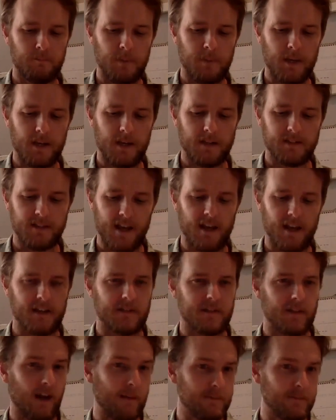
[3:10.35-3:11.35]
big
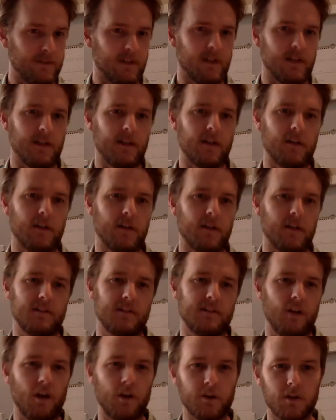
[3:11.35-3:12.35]
tenets that I'm seeing here that
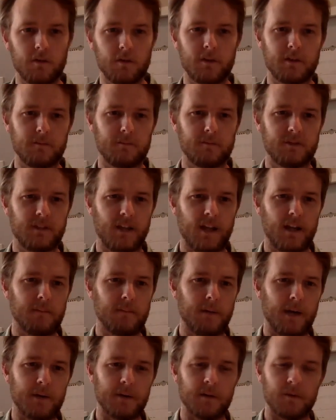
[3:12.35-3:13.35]
says understand
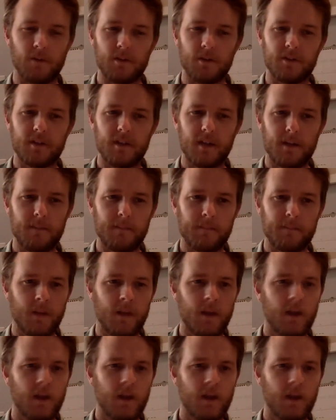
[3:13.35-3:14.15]
biodiversity,